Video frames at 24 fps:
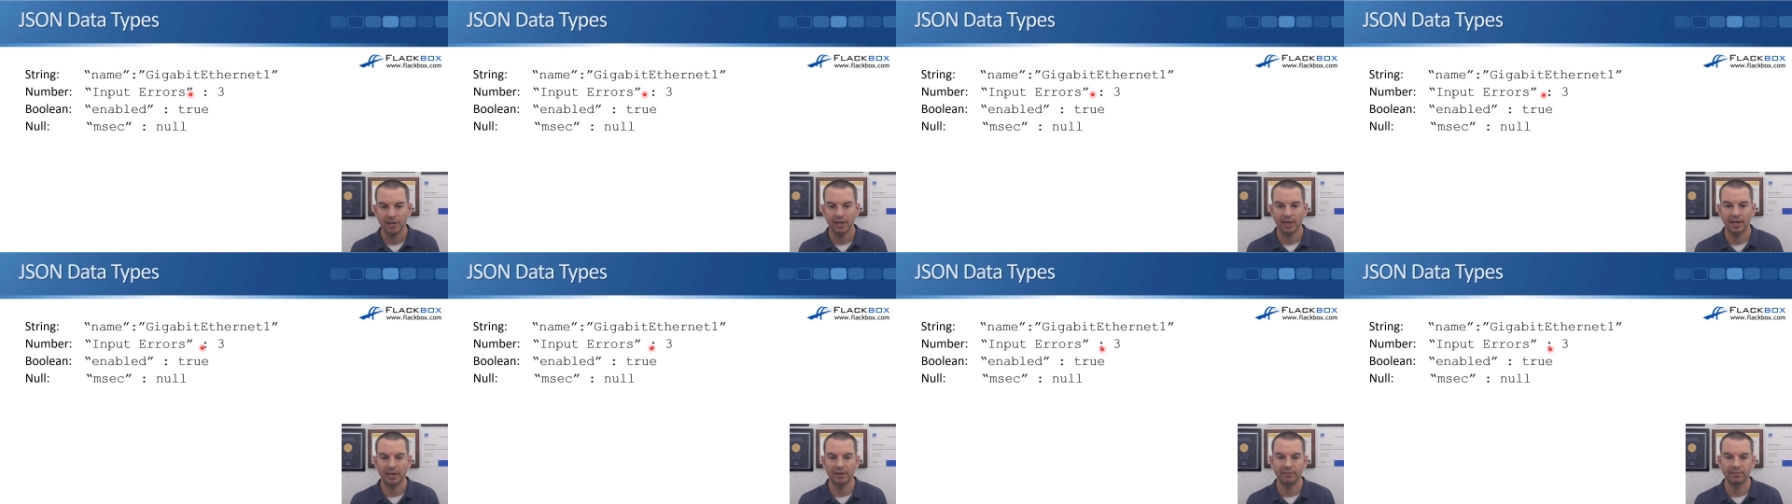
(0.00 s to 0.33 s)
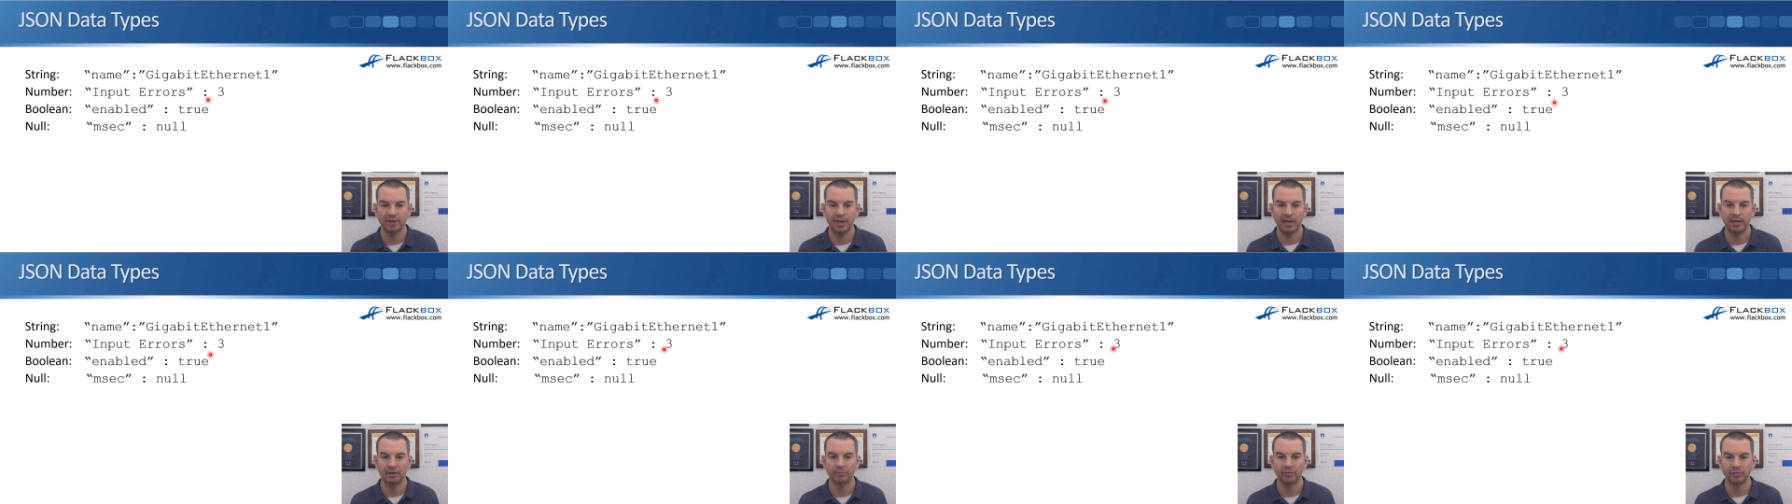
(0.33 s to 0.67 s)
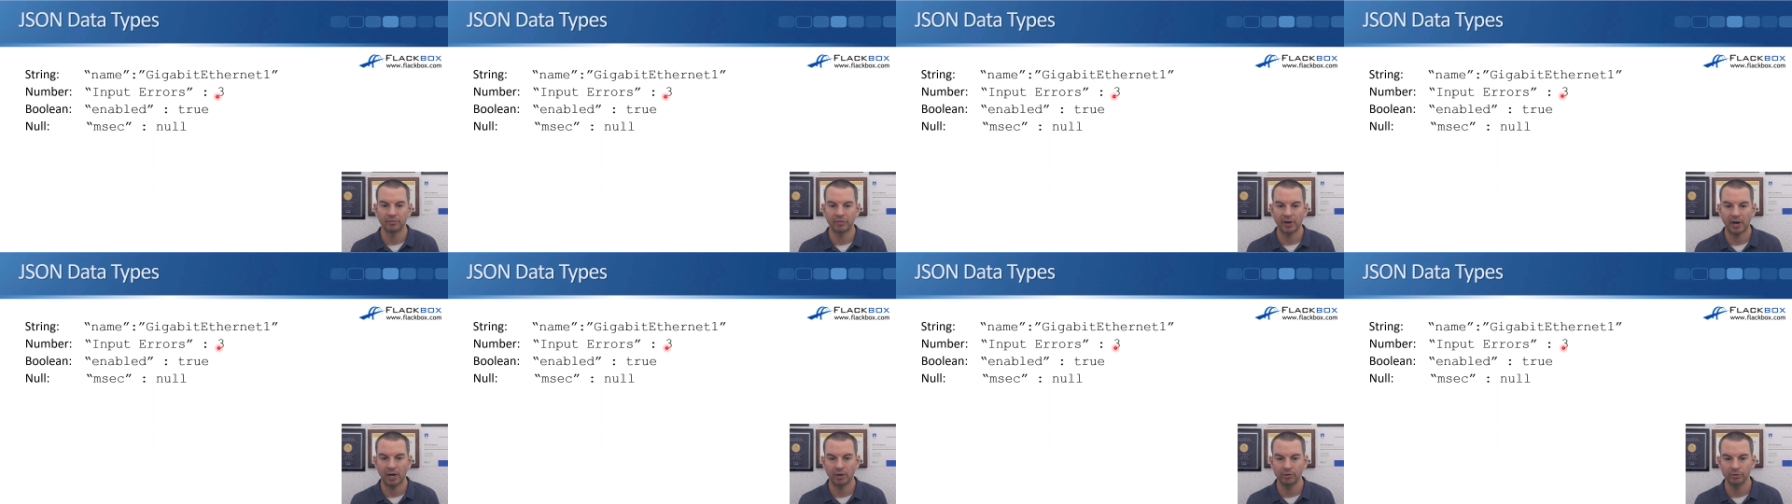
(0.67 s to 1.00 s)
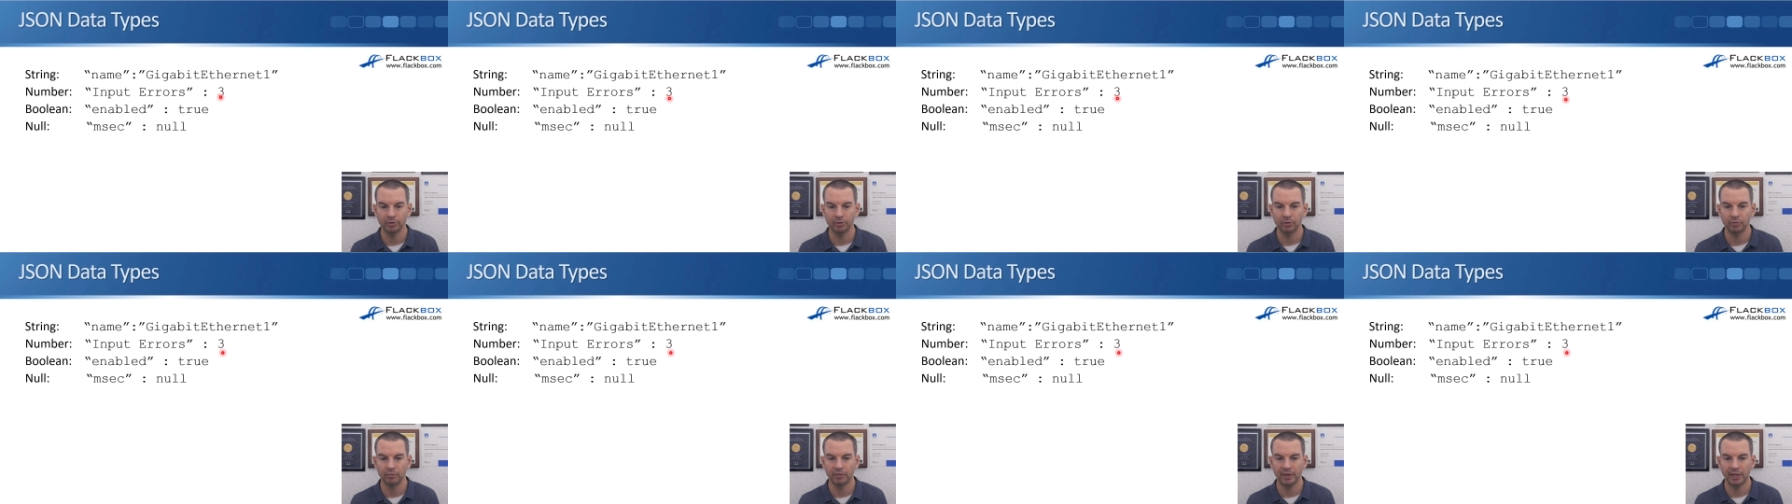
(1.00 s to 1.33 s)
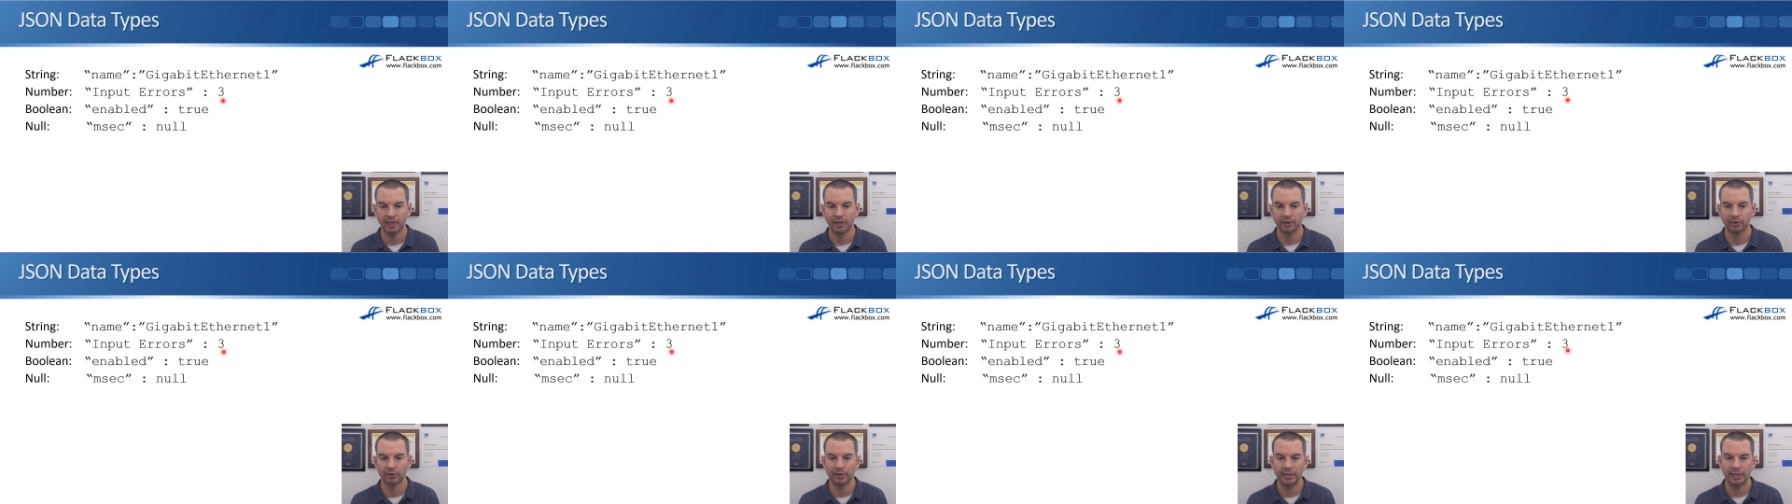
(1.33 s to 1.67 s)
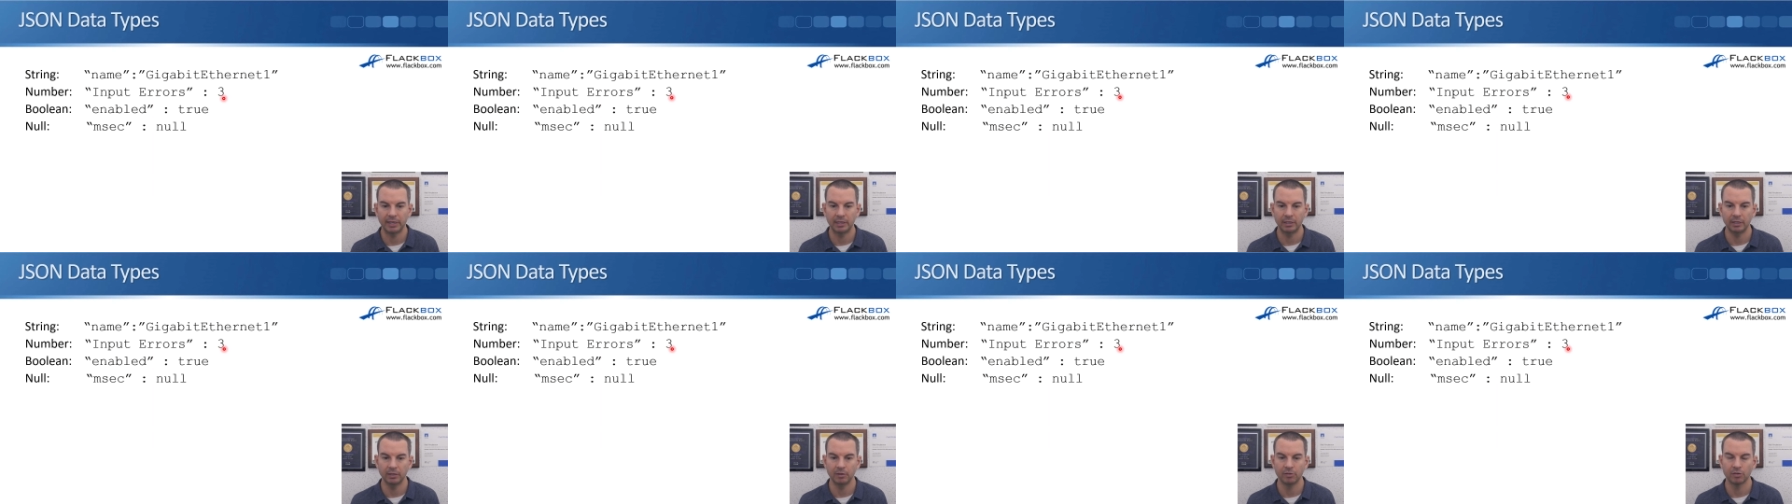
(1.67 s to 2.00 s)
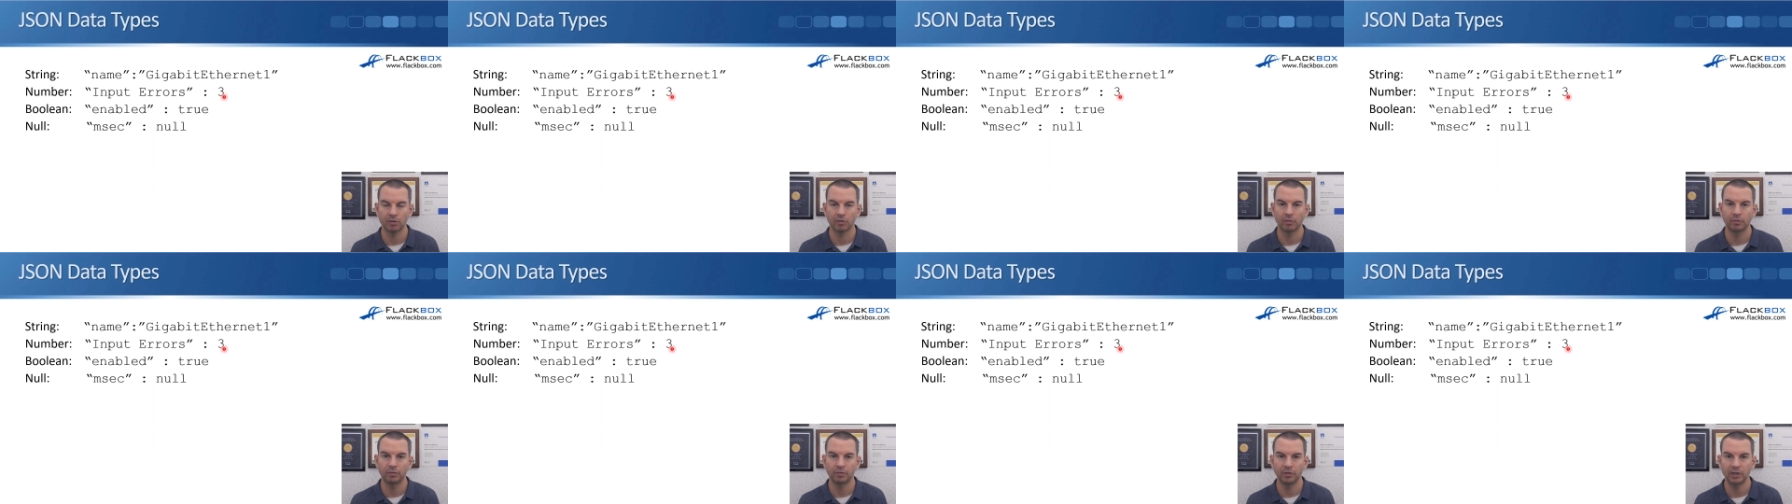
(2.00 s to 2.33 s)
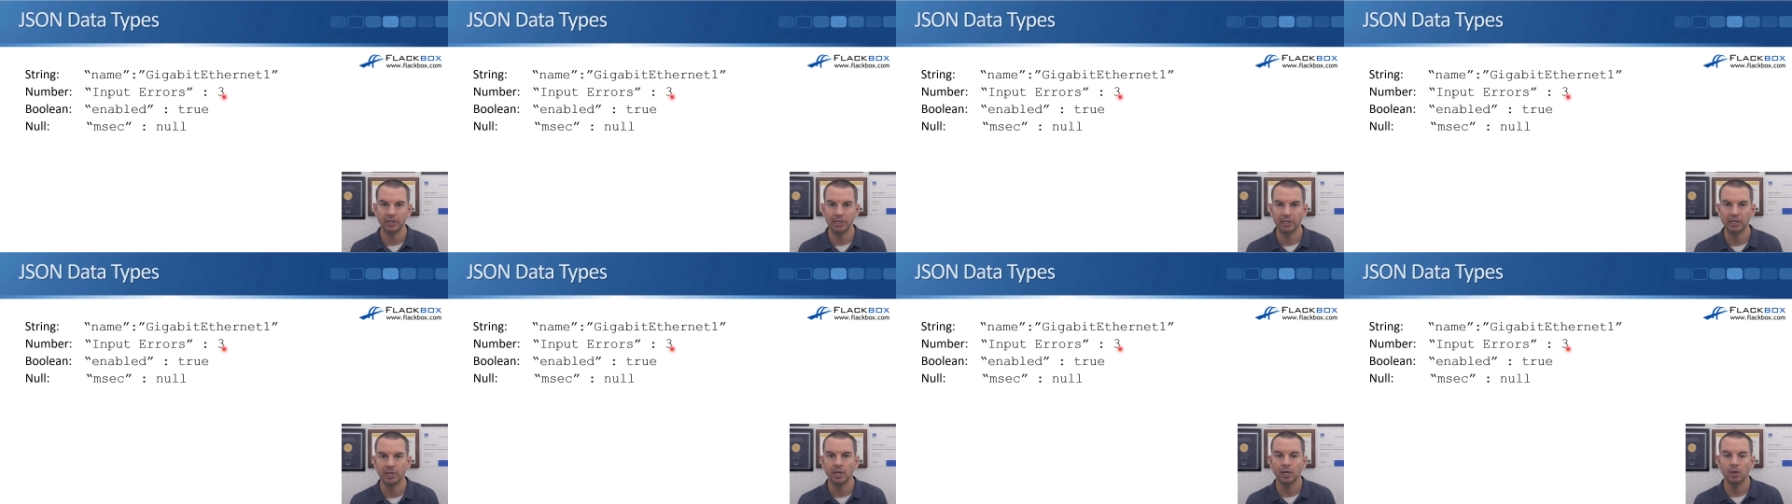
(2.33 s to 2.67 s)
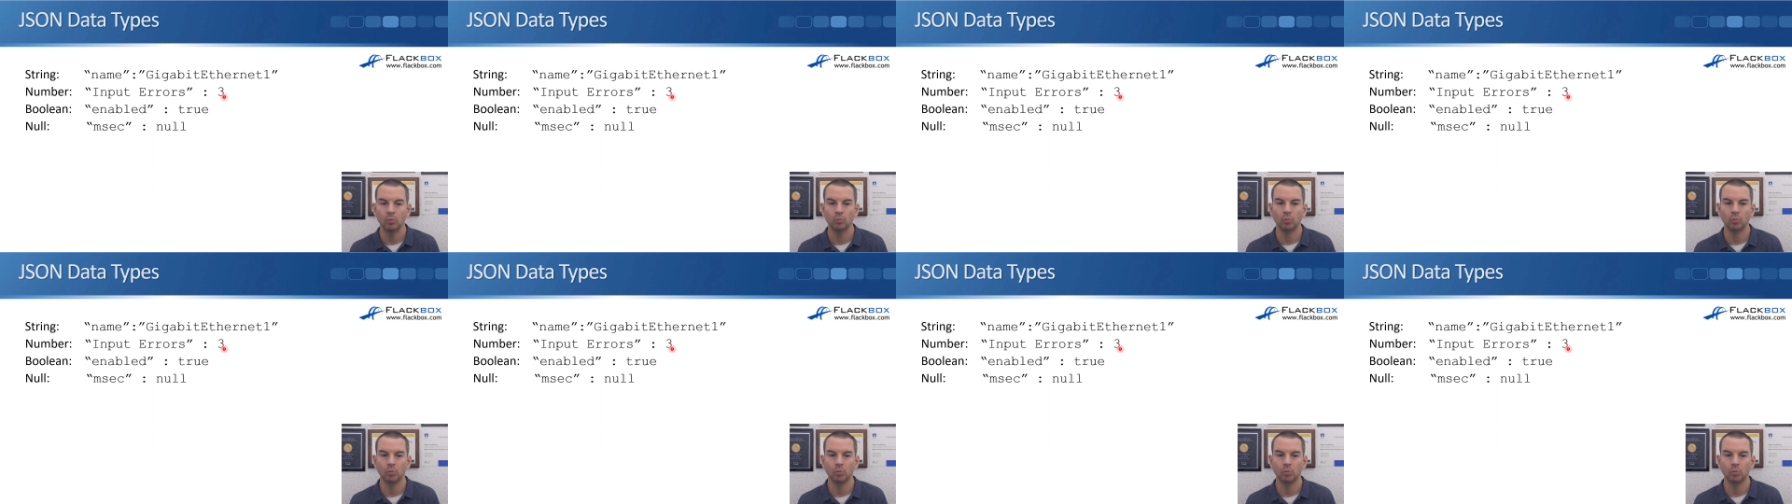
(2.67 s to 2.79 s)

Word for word: and then the value there is three